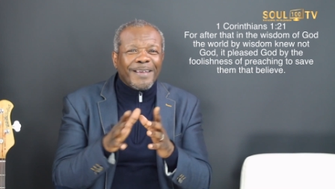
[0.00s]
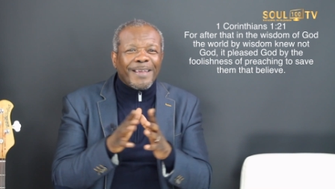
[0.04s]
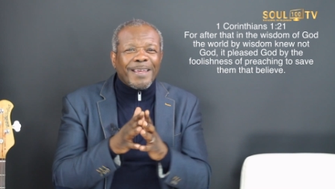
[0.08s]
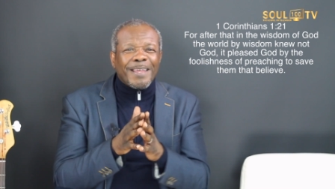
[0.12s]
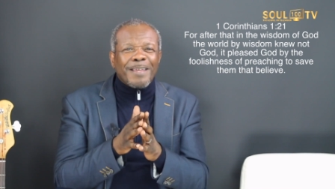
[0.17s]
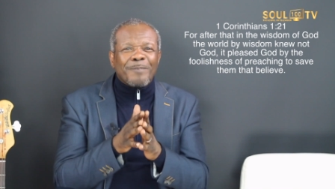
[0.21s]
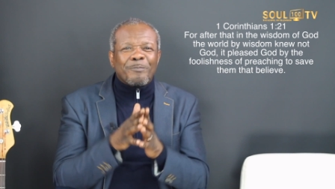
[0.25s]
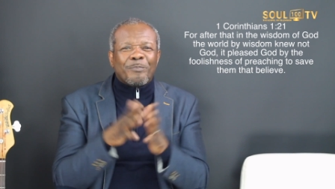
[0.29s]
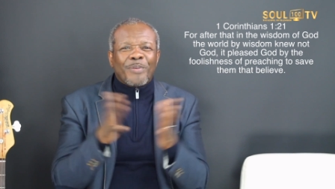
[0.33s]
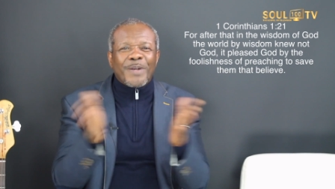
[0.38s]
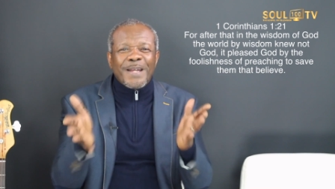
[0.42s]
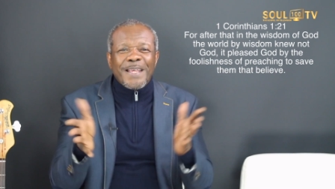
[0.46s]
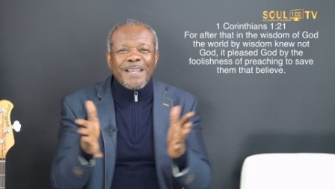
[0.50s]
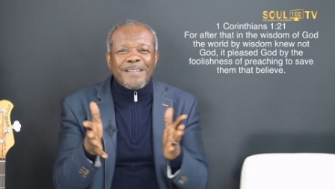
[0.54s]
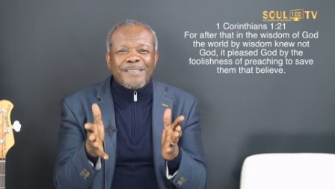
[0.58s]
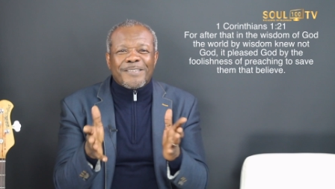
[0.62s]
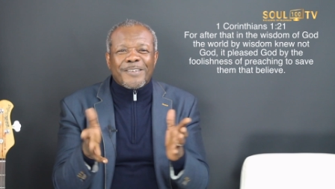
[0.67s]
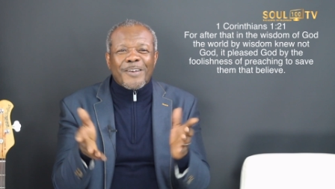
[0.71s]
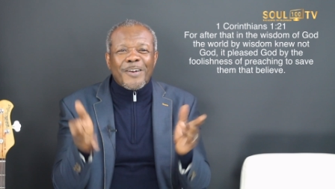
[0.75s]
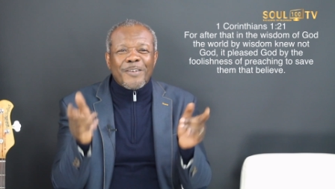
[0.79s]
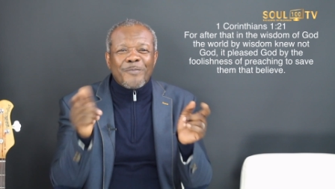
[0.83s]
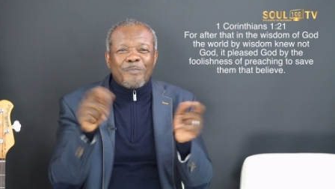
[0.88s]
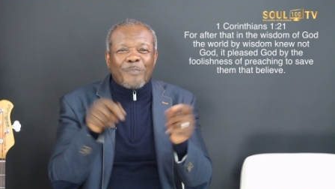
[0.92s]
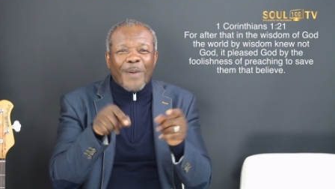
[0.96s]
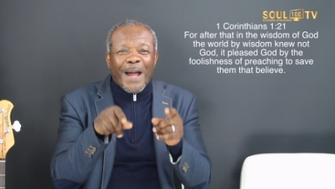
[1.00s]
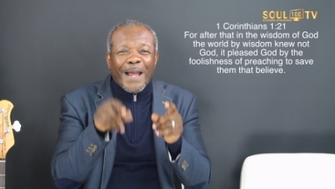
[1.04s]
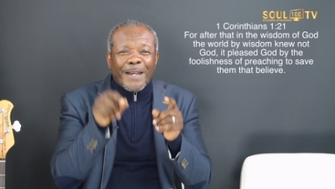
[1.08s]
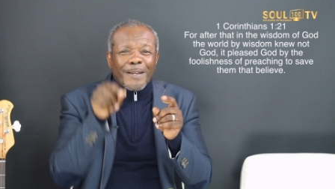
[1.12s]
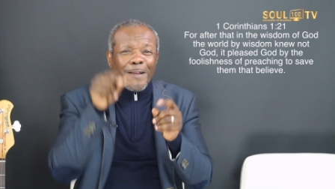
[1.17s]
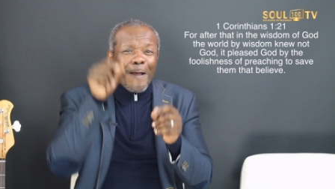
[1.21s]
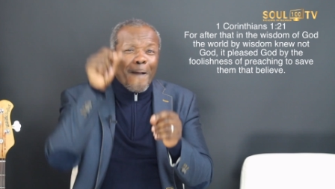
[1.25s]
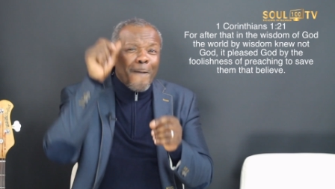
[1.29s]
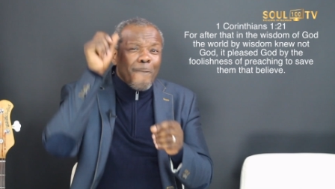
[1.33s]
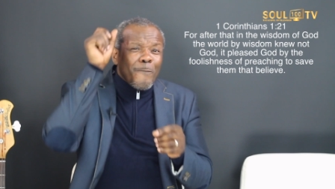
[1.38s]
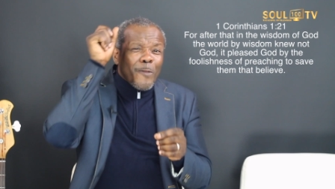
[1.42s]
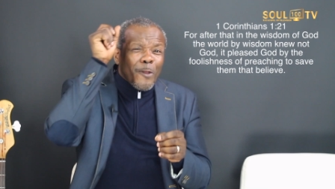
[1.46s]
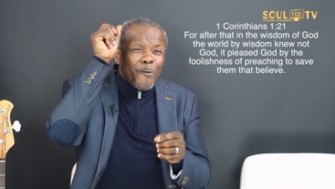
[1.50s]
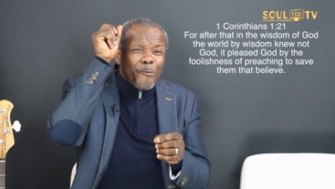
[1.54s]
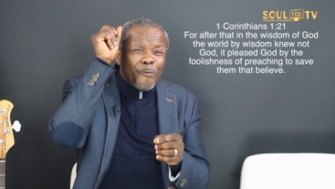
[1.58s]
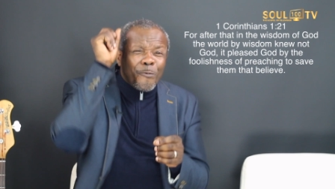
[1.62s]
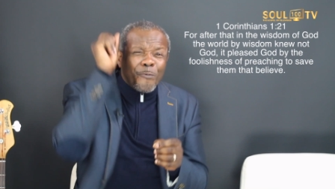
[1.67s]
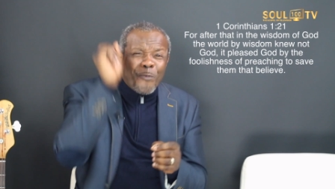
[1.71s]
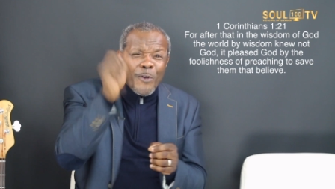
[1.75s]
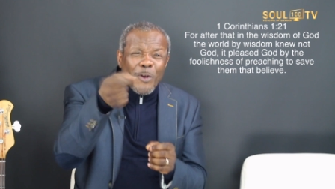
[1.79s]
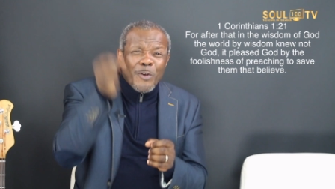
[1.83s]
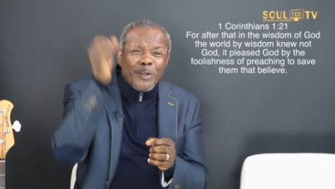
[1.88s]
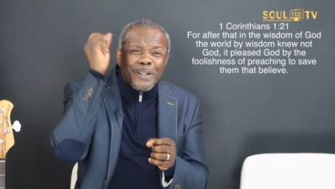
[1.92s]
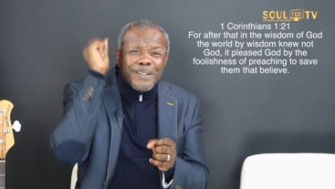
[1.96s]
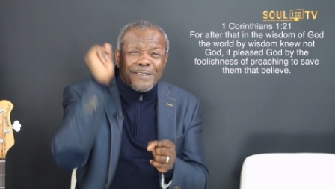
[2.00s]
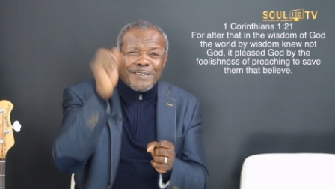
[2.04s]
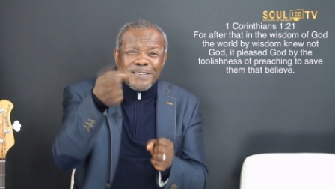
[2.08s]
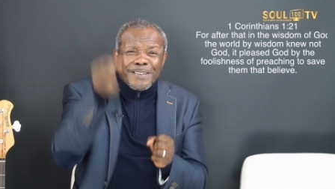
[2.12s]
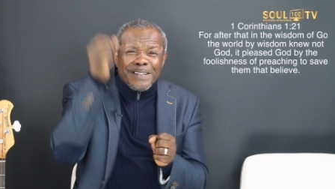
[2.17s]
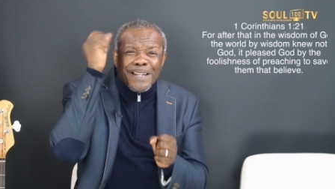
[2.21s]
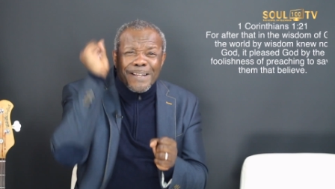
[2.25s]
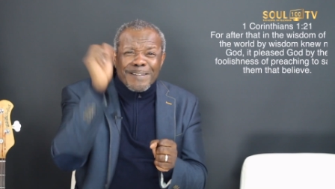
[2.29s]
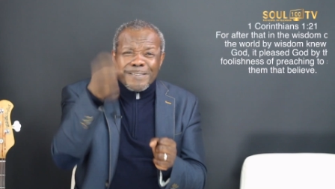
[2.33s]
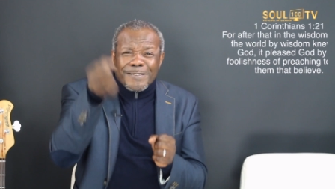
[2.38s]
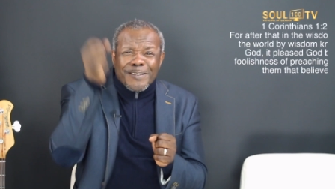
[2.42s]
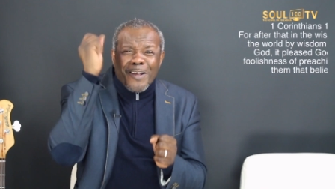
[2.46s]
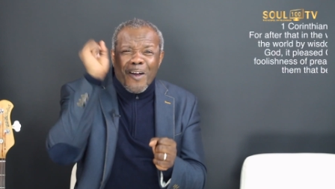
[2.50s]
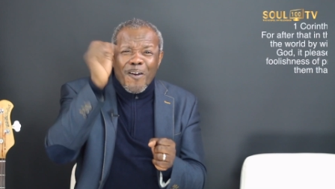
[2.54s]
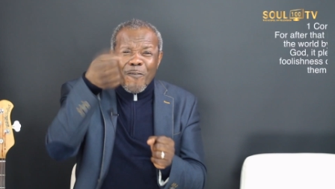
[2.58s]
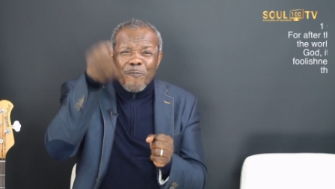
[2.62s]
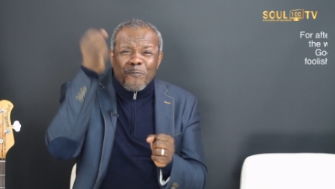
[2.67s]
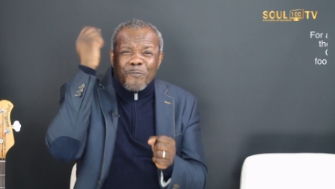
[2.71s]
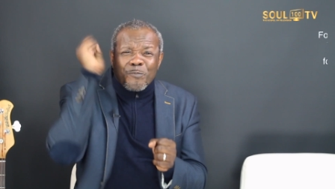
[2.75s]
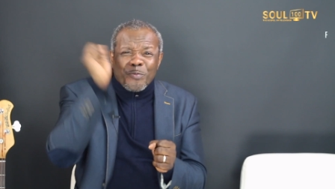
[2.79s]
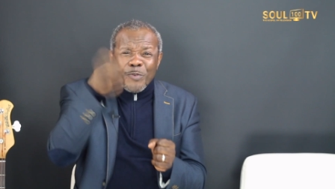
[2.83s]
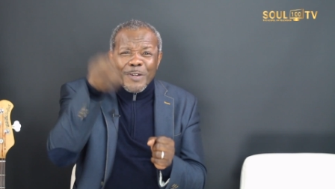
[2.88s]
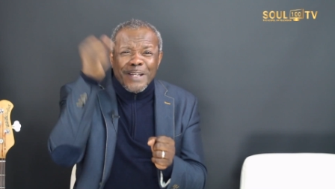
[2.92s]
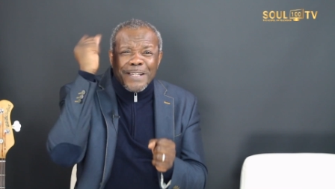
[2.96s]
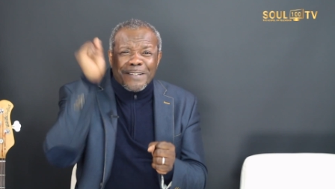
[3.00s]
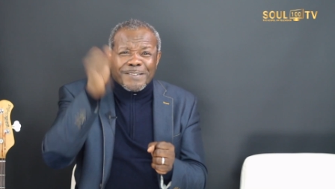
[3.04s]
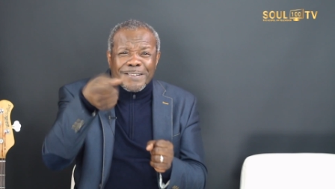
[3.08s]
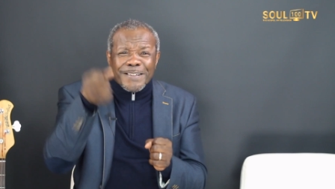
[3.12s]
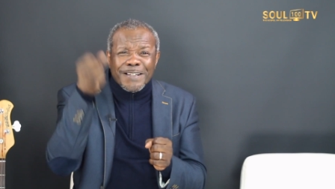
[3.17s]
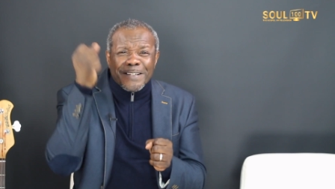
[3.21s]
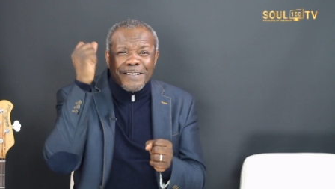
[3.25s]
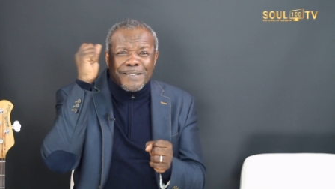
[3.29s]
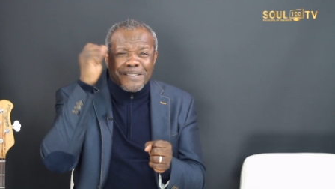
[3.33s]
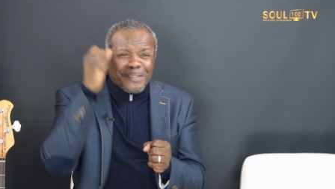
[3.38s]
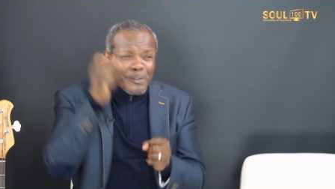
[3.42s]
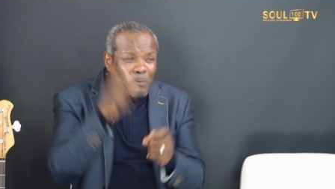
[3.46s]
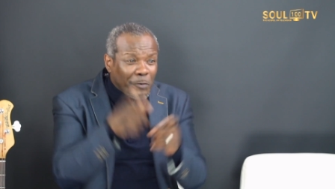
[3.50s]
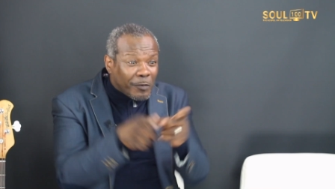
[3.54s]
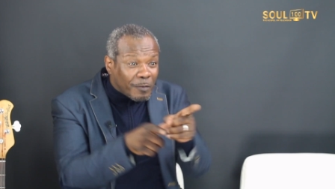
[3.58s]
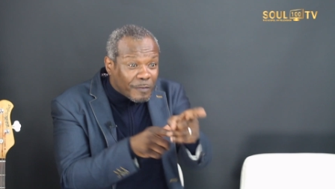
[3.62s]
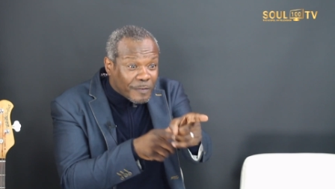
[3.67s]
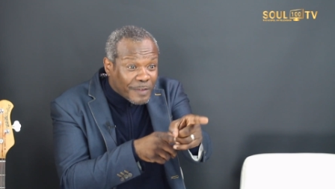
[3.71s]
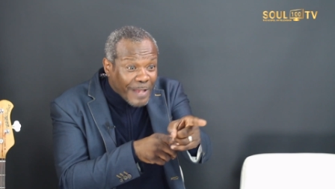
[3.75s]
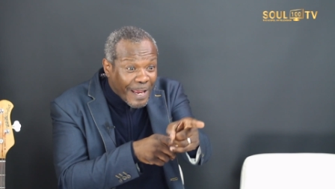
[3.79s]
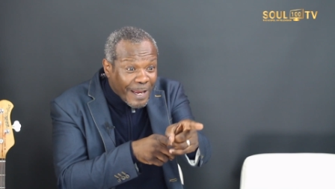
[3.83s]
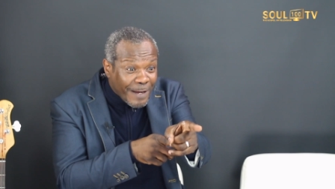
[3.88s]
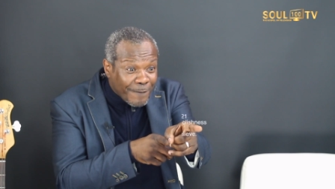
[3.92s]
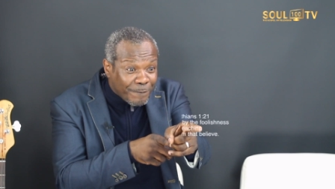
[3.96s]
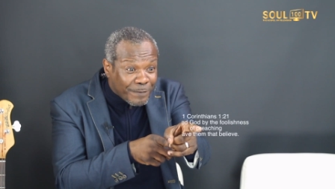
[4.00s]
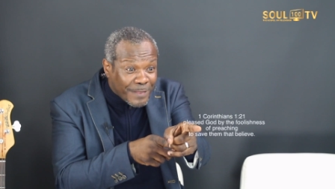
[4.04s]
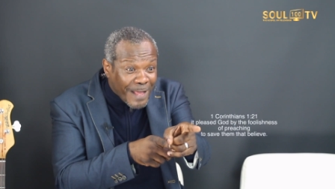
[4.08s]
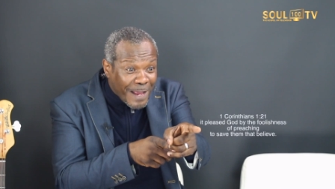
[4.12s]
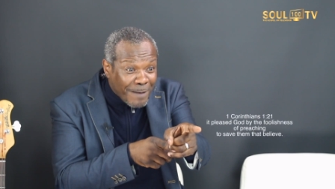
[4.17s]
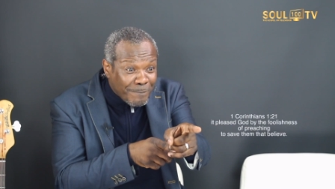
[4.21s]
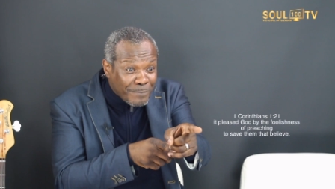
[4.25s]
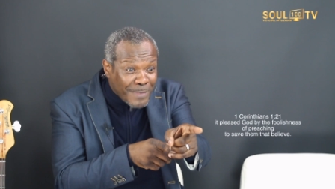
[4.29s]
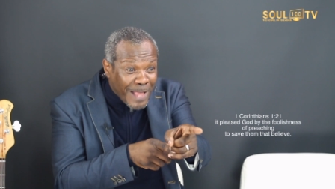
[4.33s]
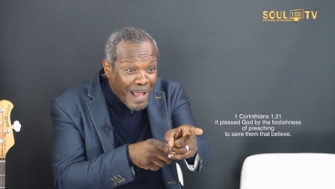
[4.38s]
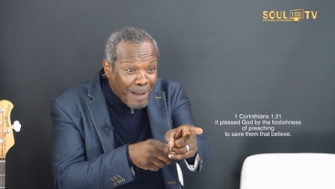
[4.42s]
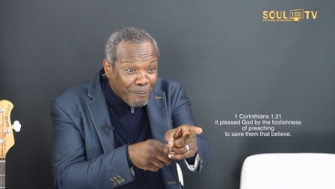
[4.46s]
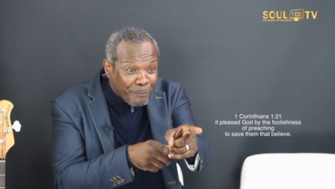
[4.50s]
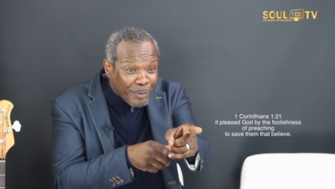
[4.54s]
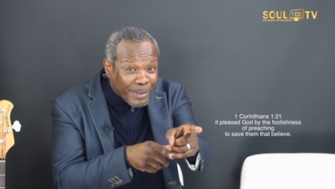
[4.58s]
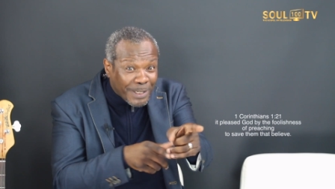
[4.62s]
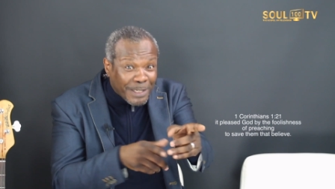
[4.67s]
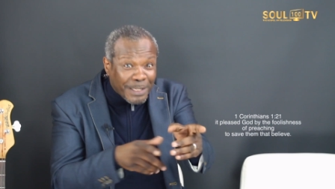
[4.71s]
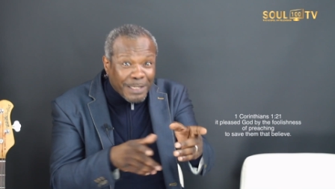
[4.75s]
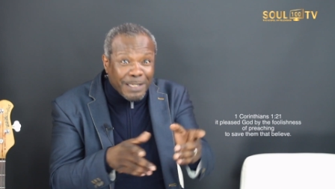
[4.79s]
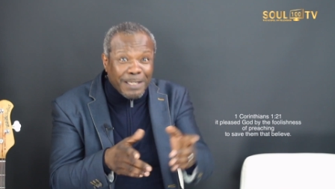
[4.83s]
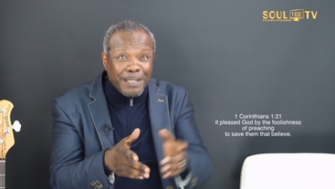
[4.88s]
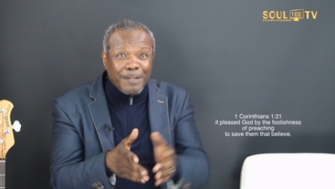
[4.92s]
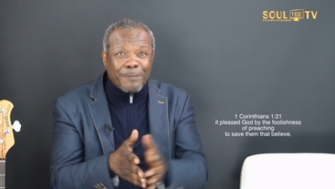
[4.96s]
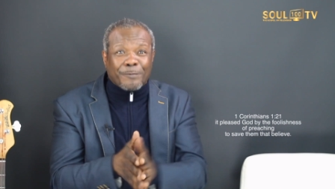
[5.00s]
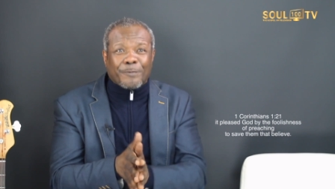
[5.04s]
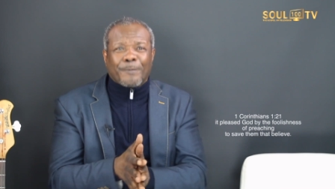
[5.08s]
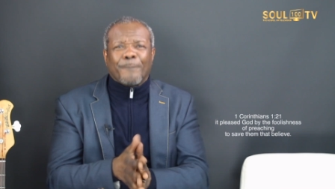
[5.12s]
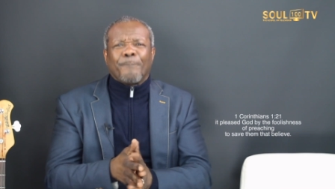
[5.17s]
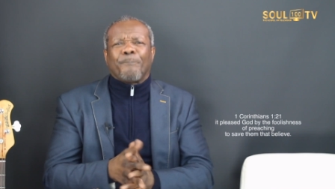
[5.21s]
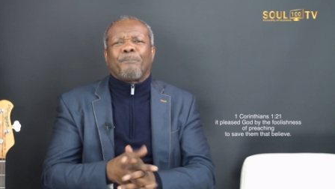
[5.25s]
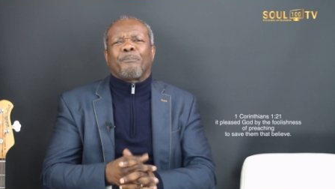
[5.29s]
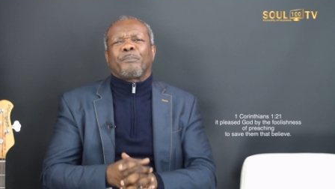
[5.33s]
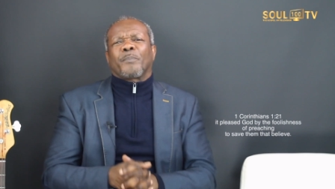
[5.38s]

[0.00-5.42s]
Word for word: It pleased God by the foolishness of preaching to save them that believe.